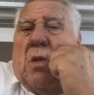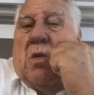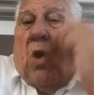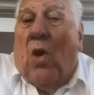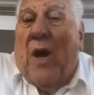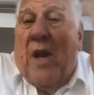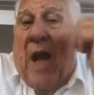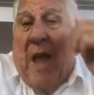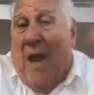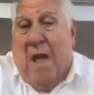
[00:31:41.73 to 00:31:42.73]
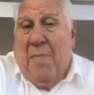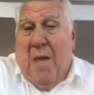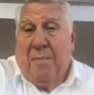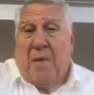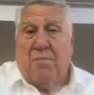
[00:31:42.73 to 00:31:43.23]
Glory to God. Now, I've
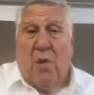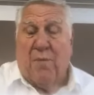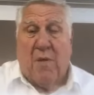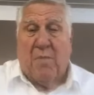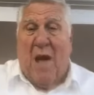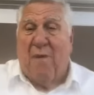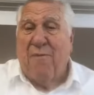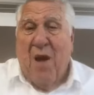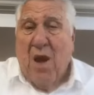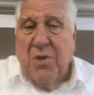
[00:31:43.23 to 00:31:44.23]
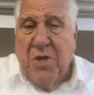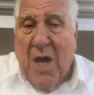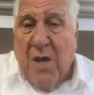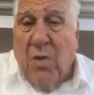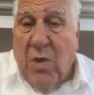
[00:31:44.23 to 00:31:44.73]
not been perfect by far,
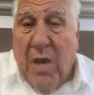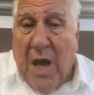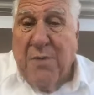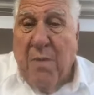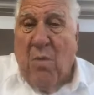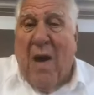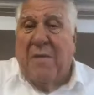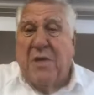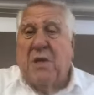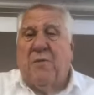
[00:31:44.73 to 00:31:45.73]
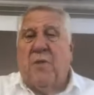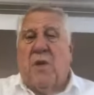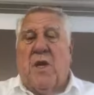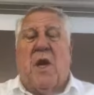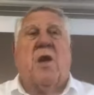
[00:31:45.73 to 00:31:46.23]
shot. You ask my wife, she can fill
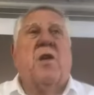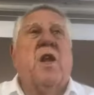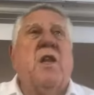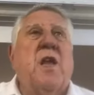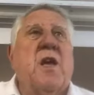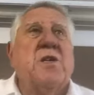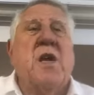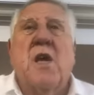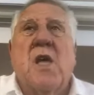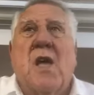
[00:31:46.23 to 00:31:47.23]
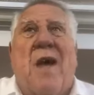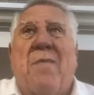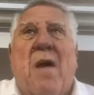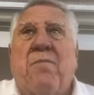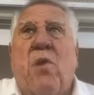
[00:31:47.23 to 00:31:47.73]
you in on the details. I'm
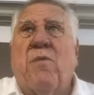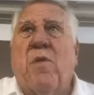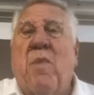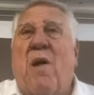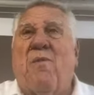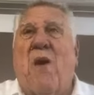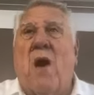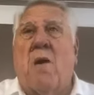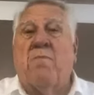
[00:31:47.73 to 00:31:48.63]
not perfect by far.